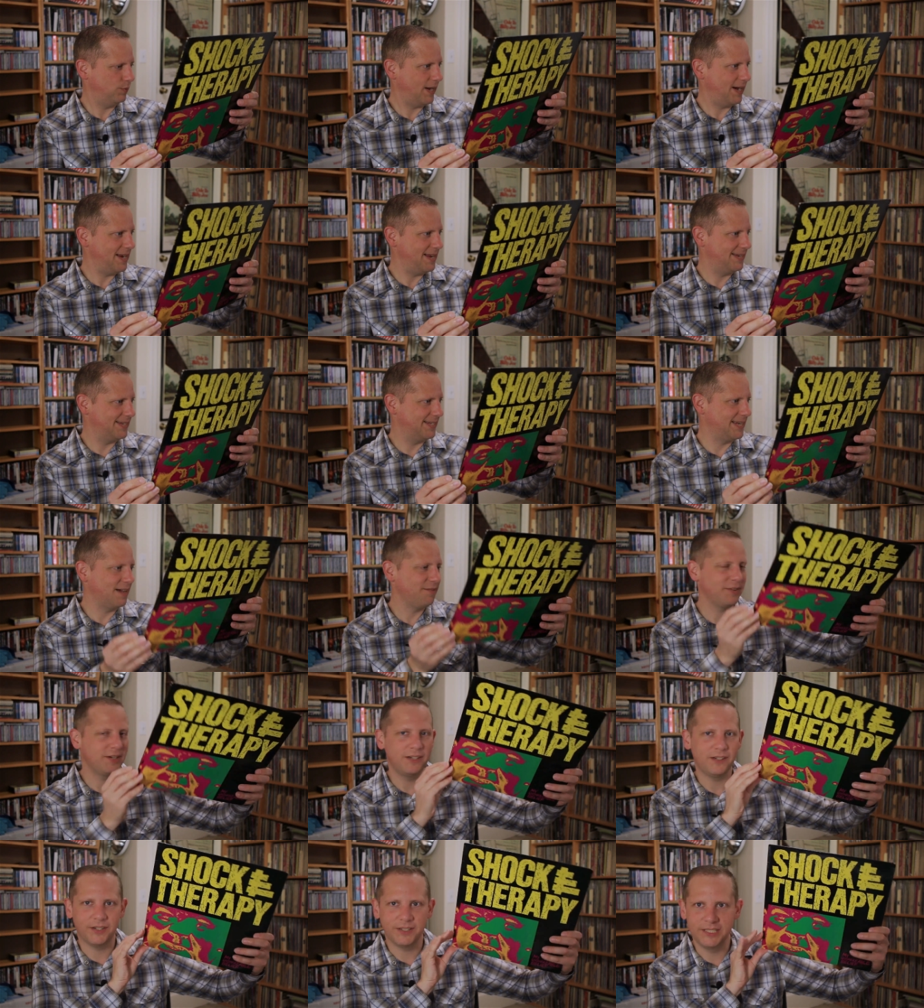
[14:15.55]

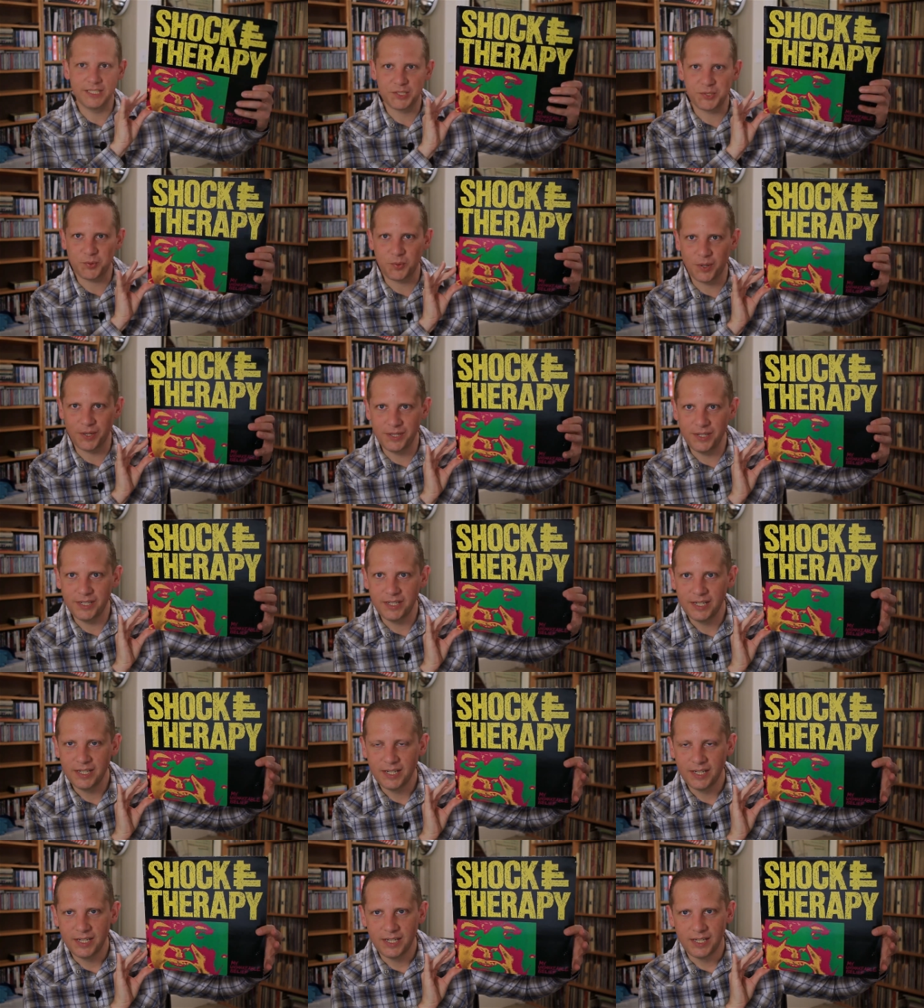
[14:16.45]
87 on this one.
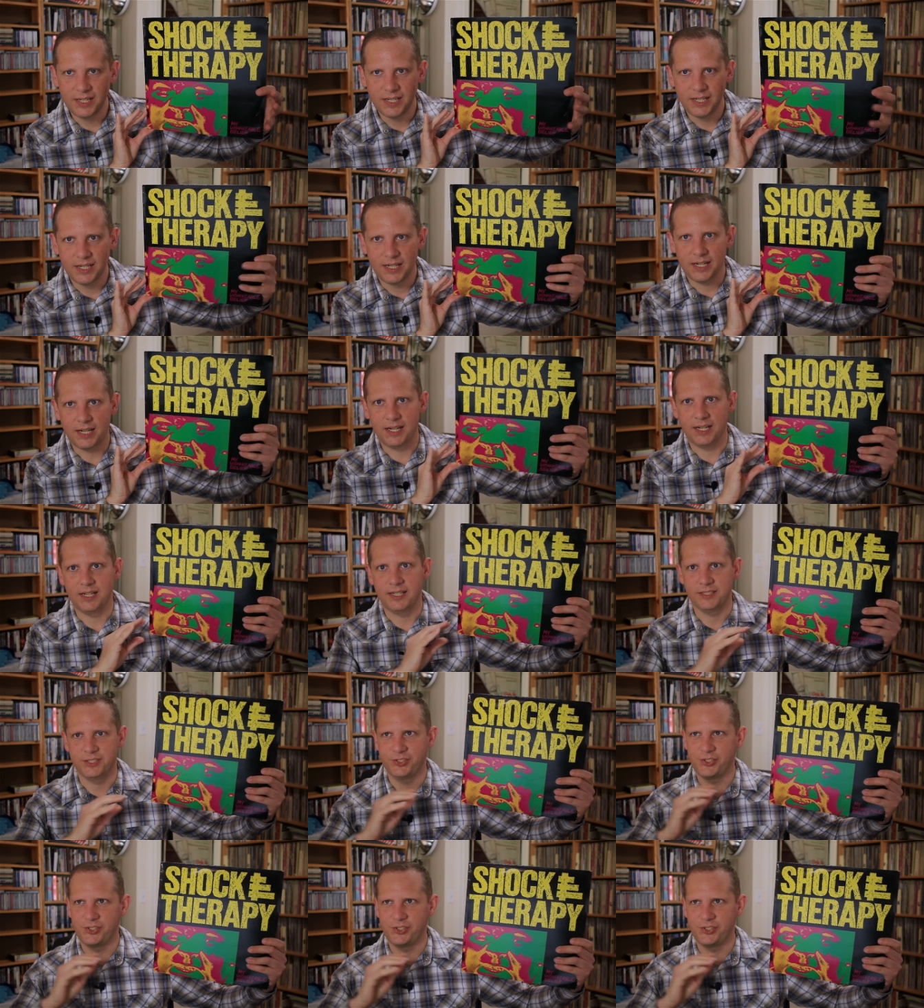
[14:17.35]
Uh,